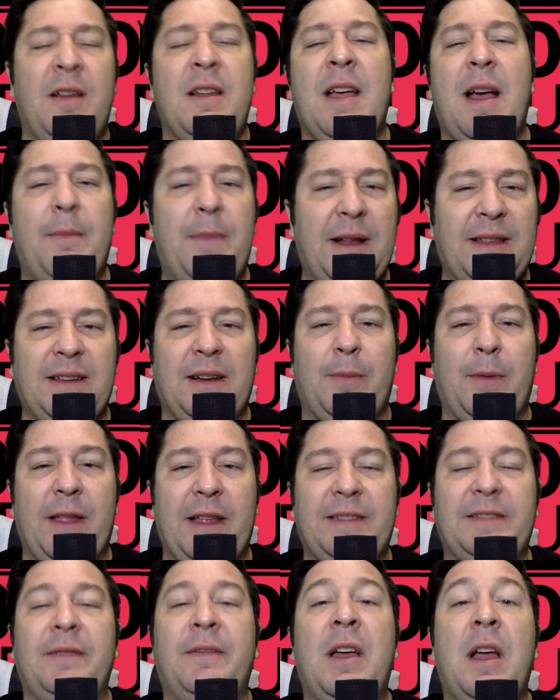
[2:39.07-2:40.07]
I'm not talking about
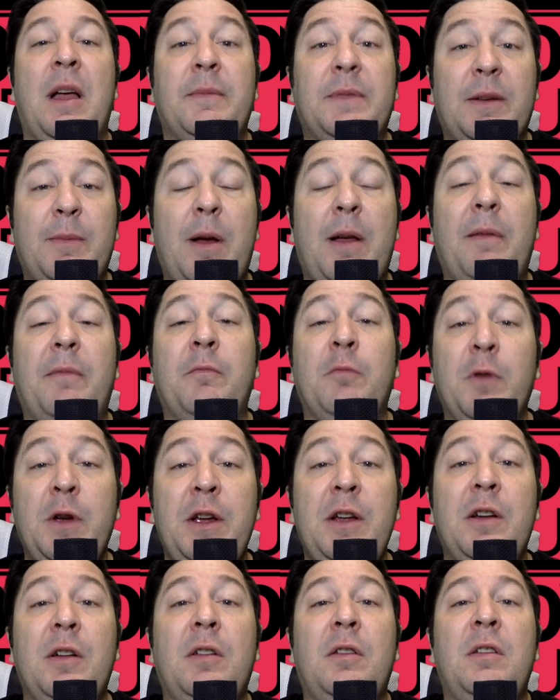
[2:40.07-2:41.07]
that stuff. I'm talking about
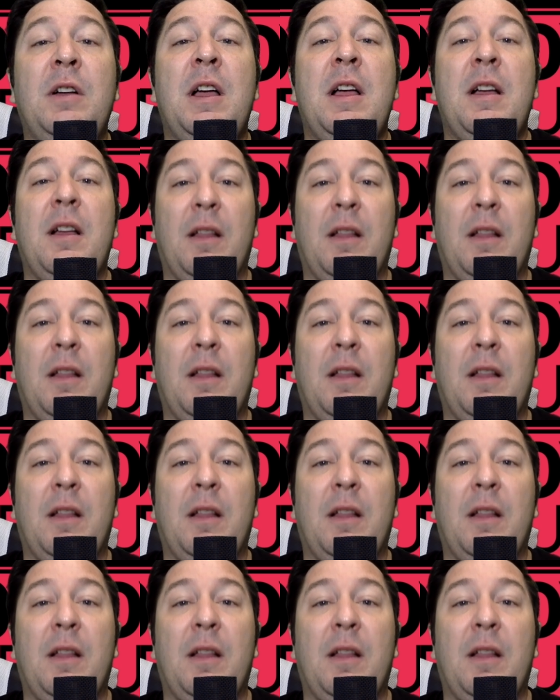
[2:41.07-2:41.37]
real